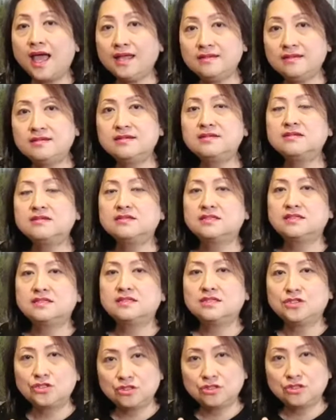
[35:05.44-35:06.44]
either a
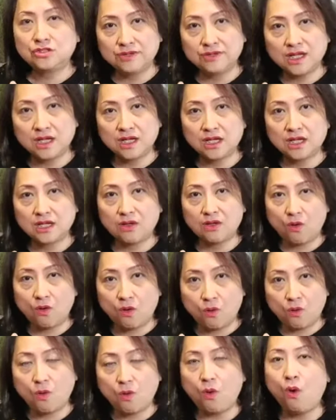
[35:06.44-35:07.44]
surgery
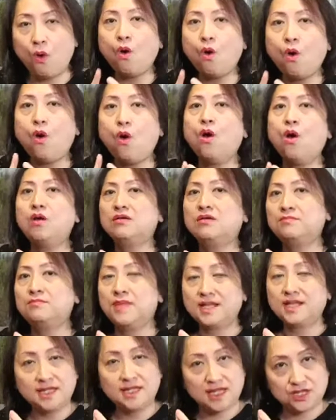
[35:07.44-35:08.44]
or
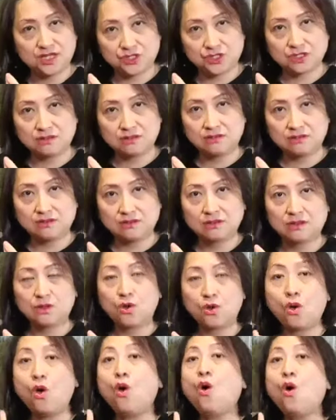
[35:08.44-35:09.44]
medication
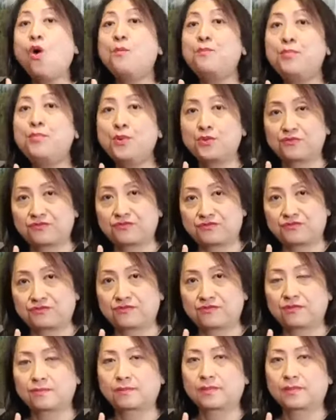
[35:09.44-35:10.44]
or
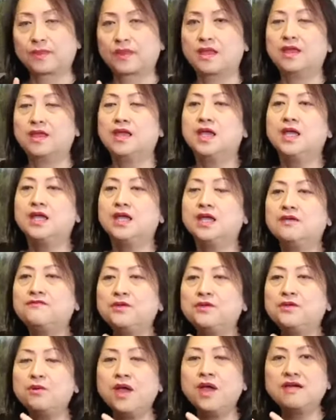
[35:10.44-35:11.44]
both.
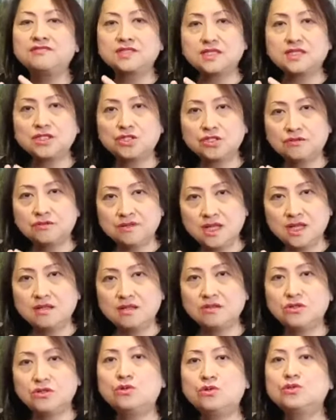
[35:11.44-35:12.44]
If you have
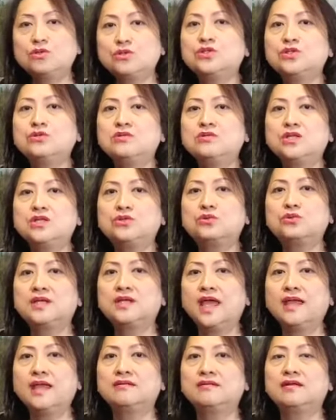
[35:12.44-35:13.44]
surgery, you also need
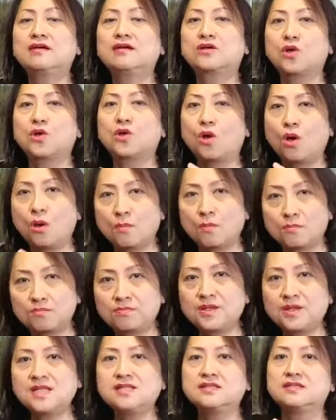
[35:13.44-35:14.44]
to get a
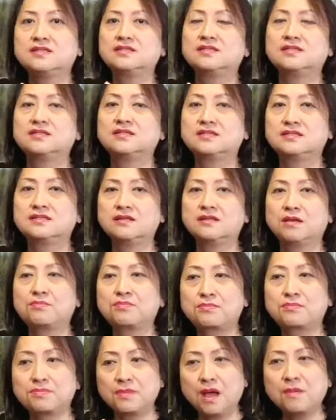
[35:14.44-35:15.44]
complete,
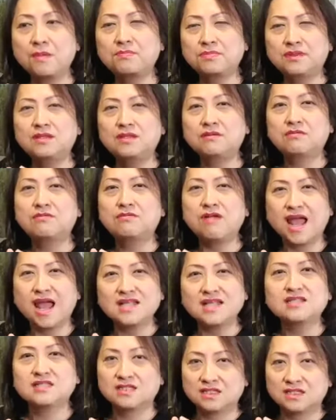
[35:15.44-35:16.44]
the
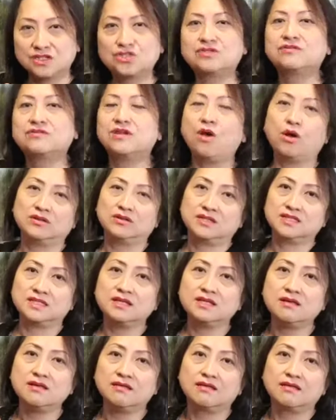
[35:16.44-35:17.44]
right surgery,
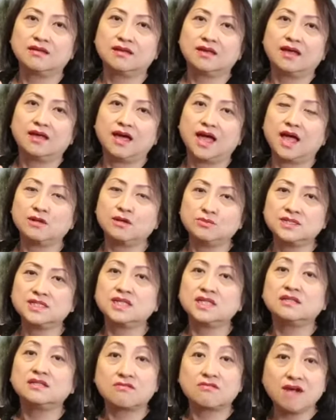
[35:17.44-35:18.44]
honestly. I
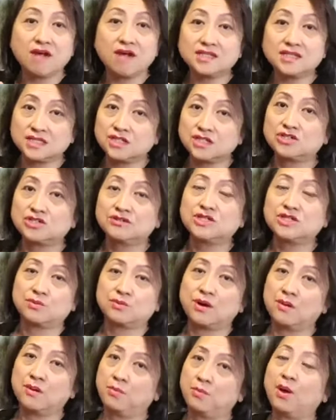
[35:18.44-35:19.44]
always say the right surgery
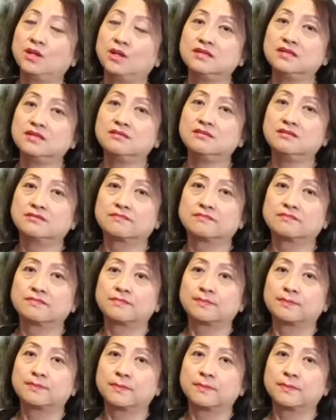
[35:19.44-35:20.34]
is very important.